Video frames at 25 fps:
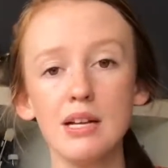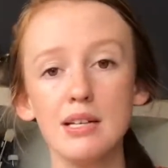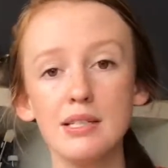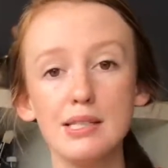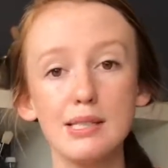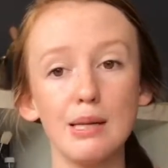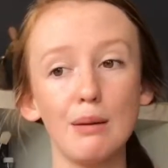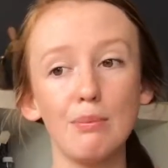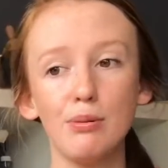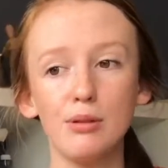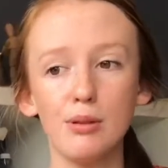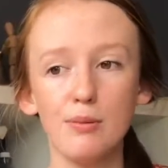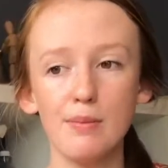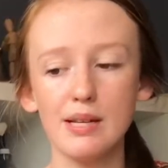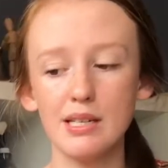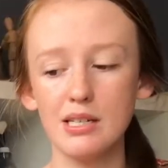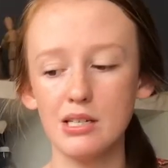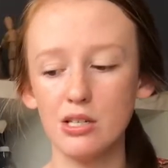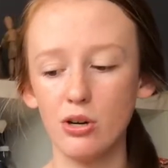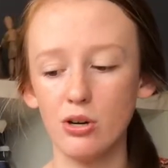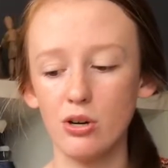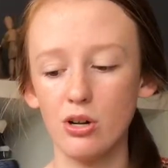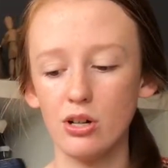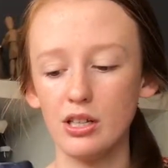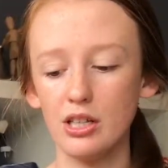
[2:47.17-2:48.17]

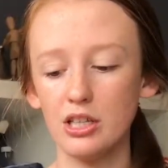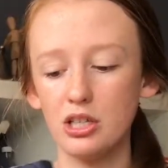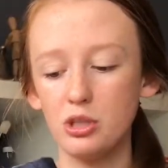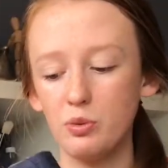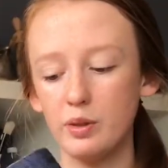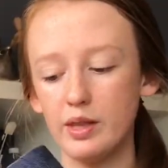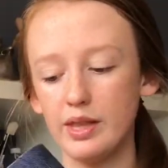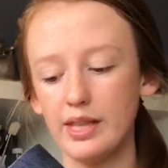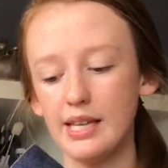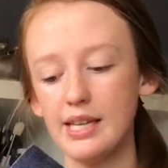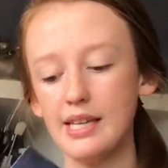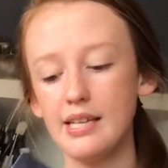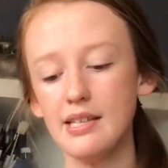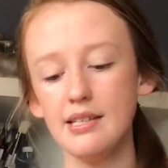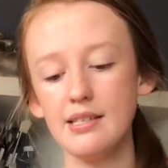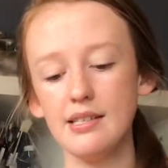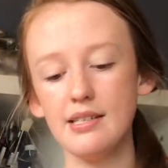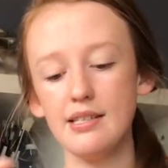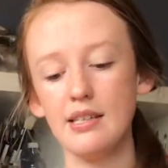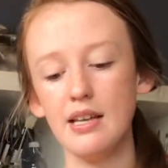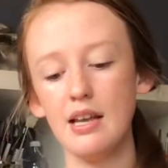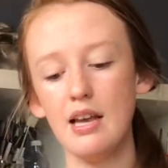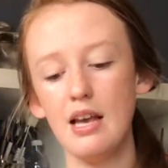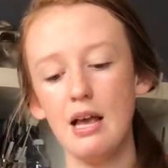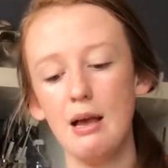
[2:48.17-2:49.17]
supplement your knowledge with
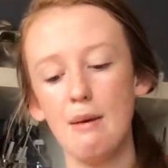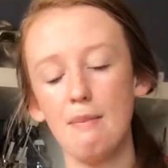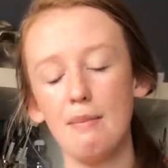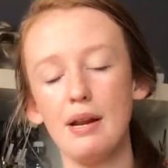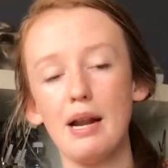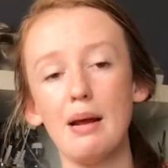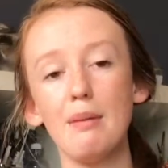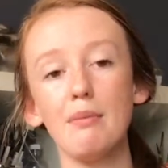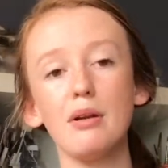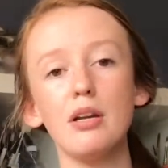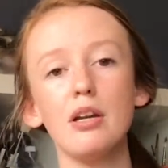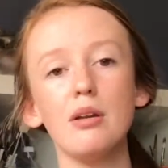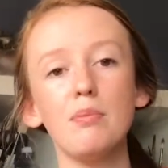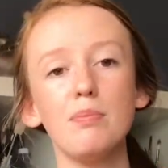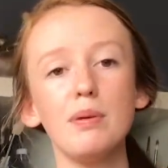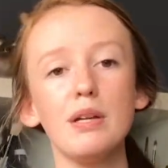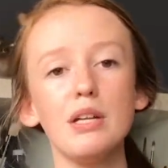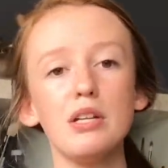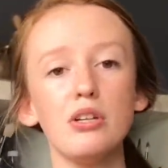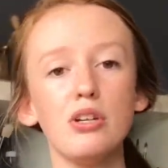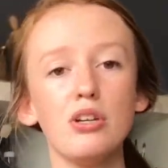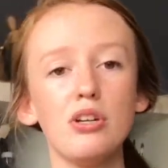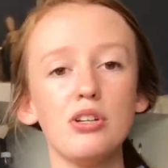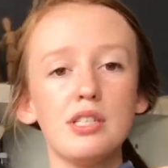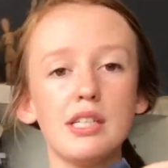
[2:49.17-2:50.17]
this. But I'm going to be
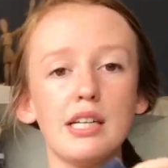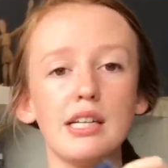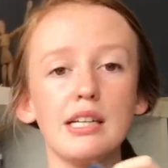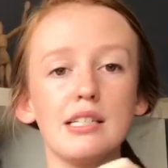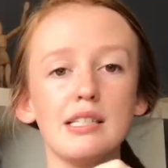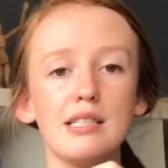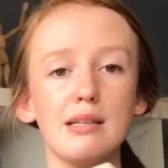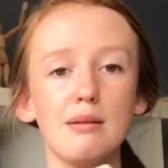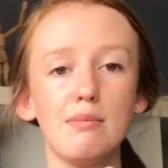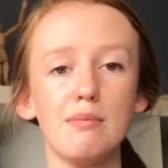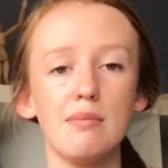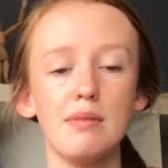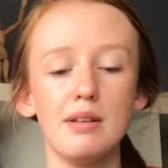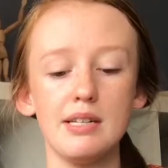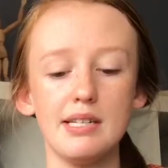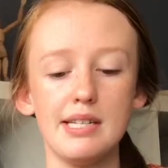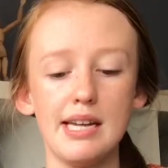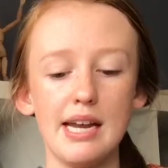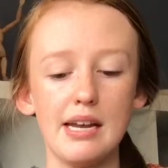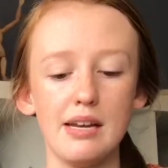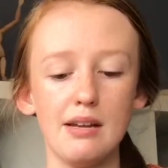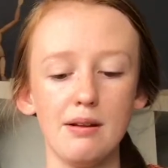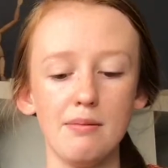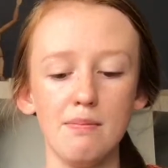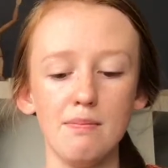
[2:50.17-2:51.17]
using some
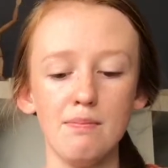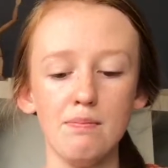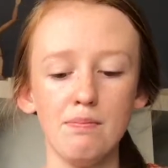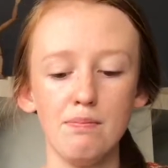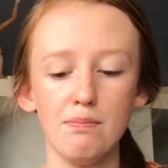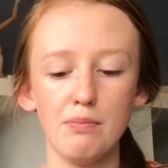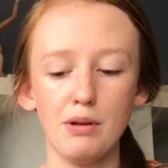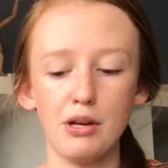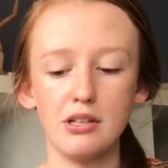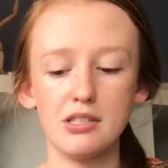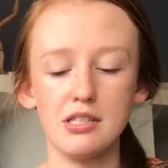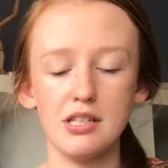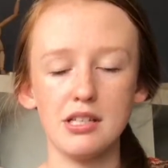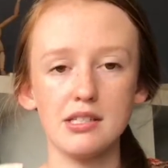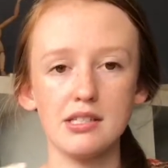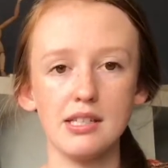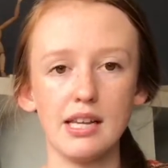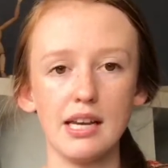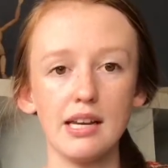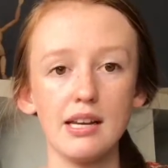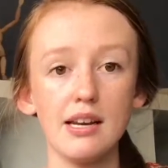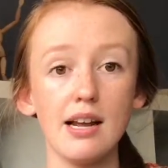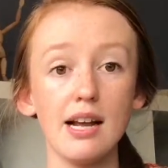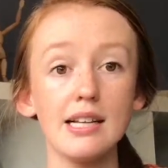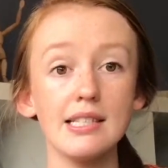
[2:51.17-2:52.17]
denim because it's
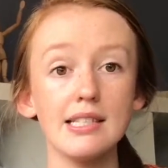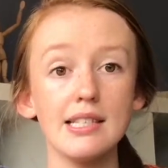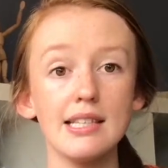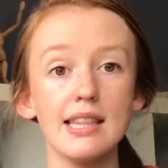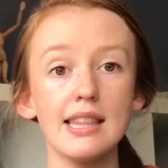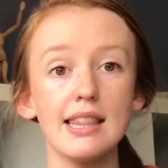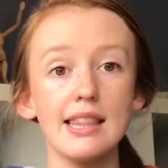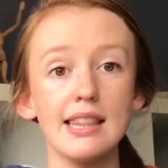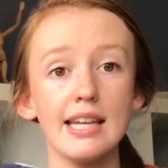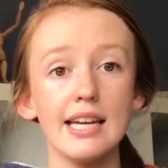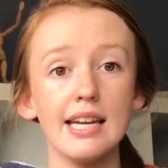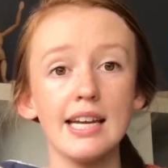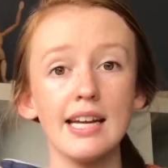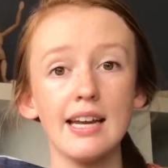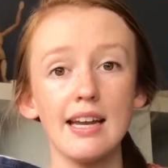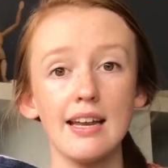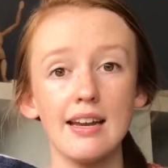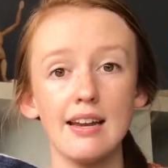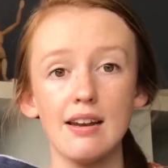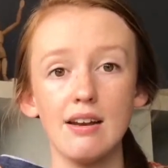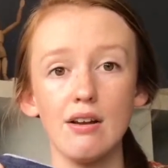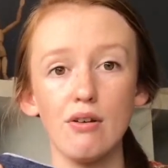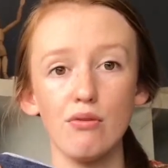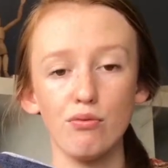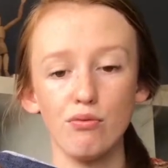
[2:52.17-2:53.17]
like nice and thick
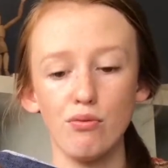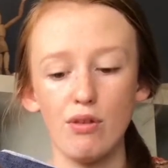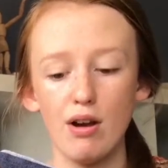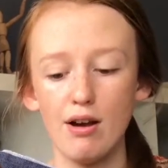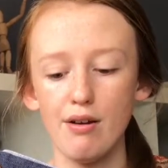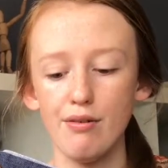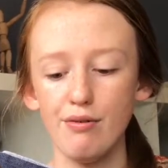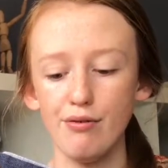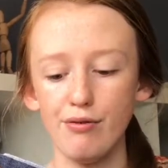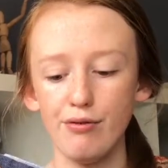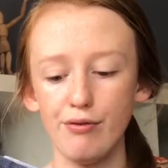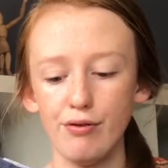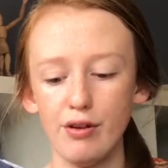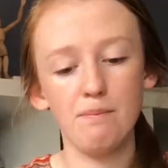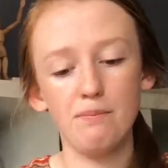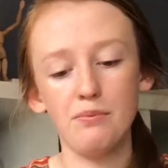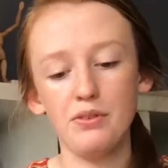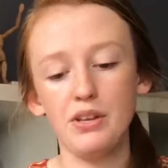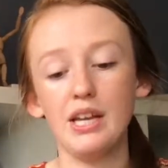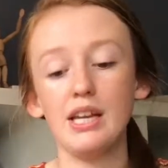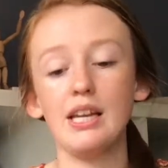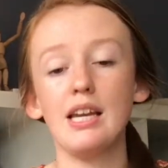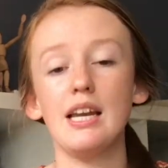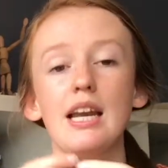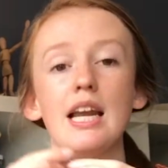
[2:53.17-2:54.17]
and rough.
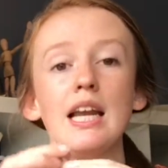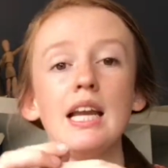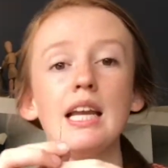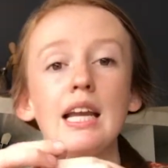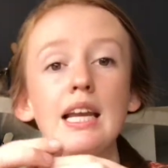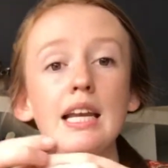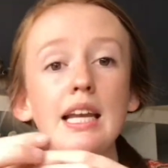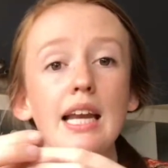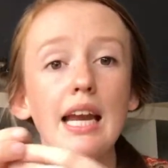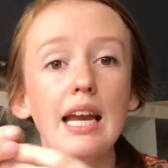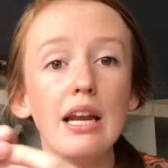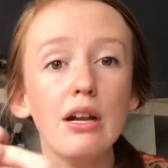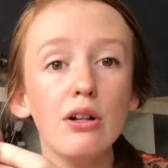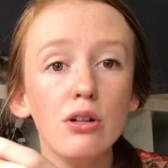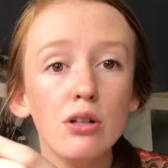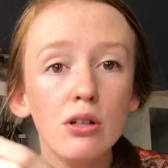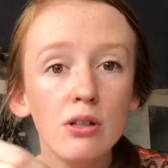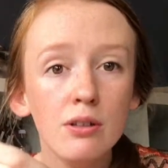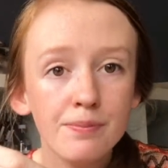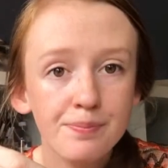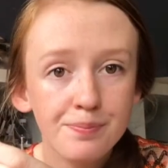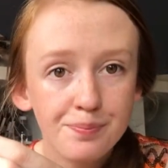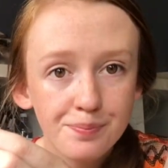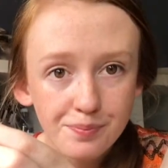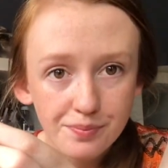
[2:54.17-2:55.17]
You're going to need a
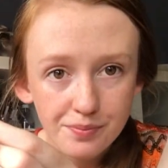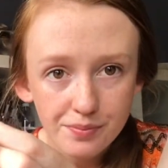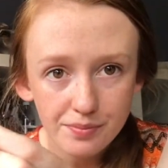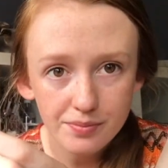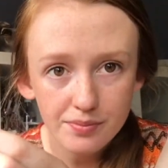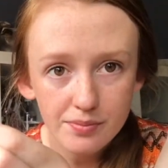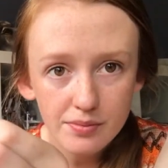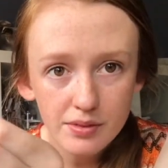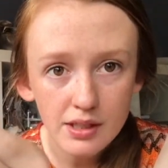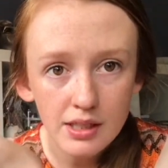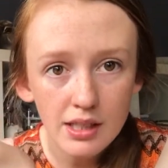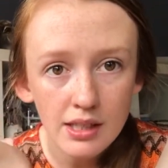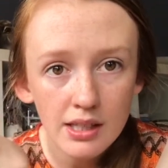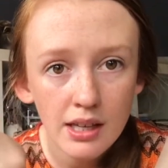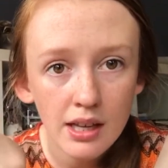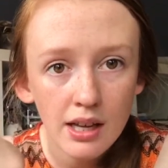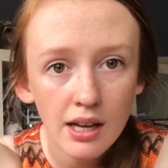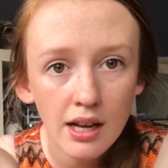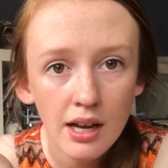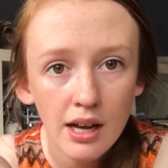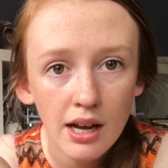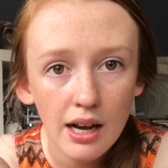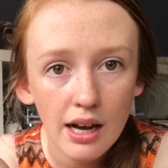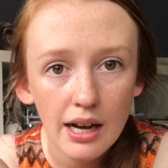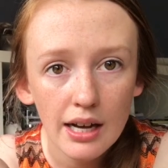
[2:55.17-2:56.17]
needle.
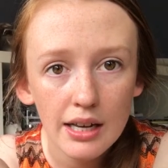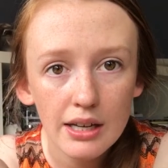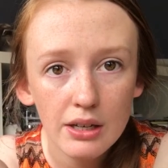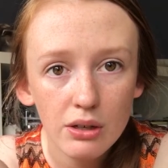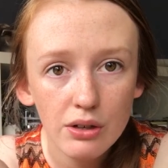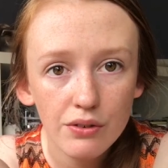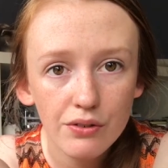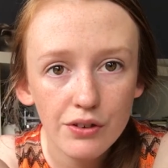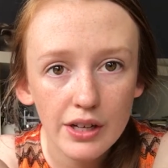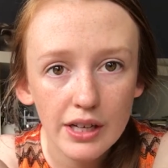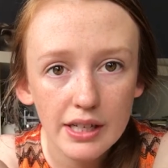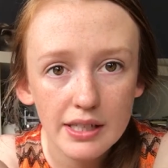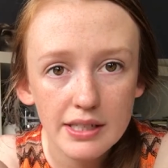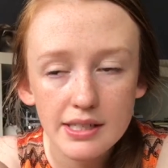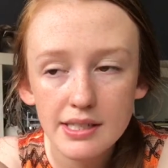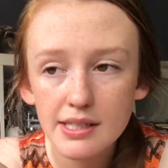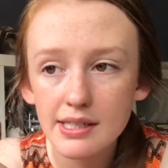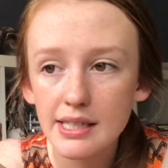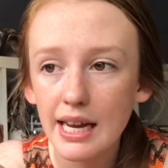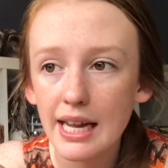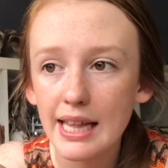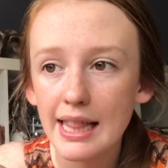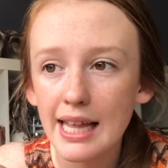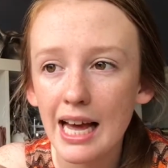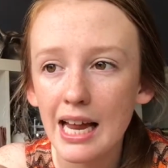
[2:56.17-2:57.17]
I don't know if you can
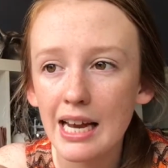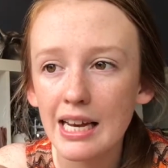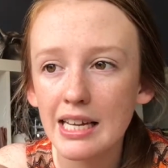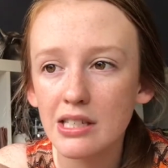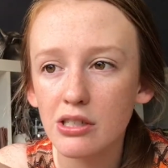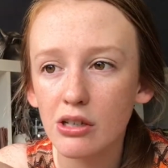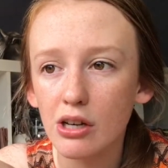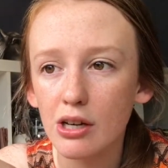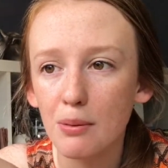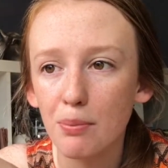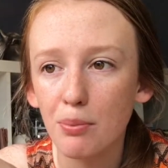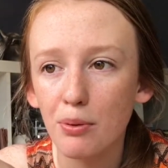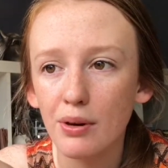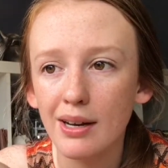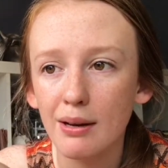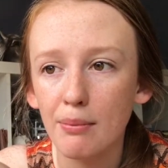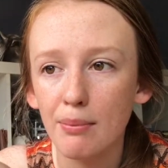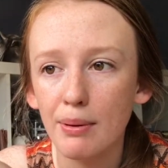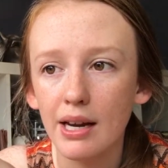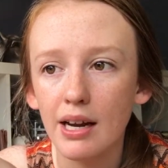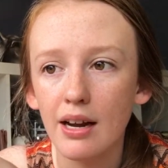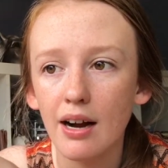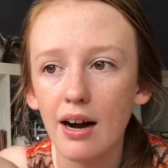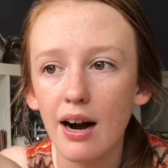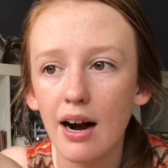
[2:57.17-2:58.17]
see that. It's got a pretty
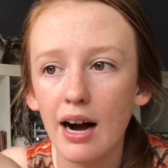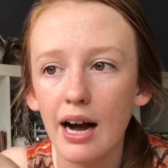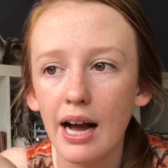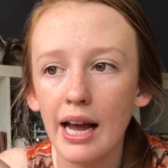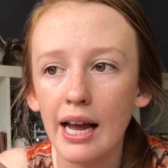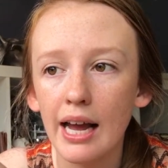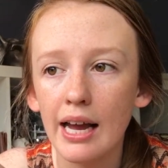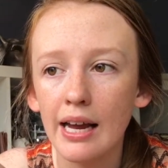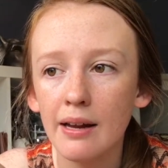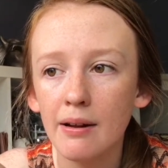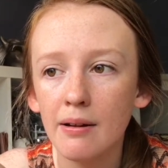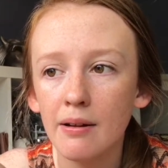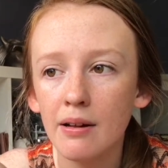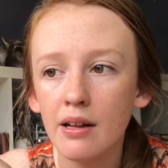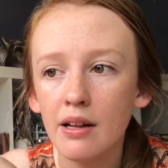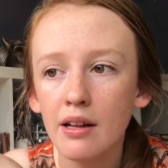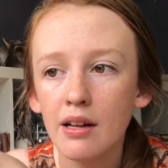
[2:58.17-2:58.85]
big eye.